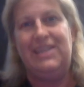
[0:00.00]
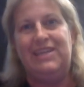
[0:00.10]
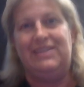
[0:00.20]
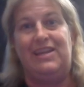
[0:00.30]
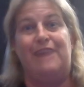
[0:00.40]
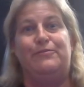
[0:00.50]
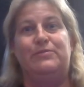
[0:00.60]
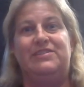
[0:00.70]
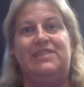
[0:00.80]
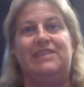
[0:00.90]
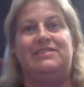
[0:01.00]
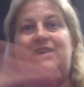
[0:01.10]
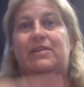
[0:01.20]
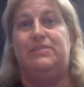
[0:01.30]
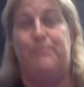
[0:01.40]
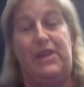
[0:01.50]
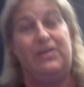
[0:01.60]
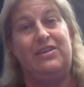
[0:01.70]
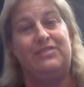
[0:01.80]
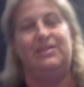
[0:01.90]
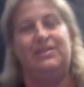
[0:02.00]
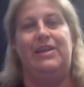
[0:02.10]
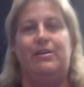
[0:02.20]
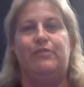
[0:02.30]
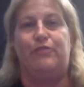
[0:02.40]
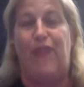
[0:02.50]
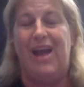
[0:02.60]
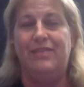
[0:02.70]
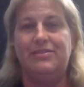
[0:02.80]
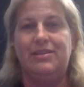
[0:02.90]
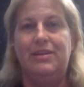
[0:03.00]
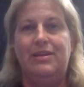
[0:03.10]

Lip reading: in the iPhone 6. Now it's buried under a layer of ground.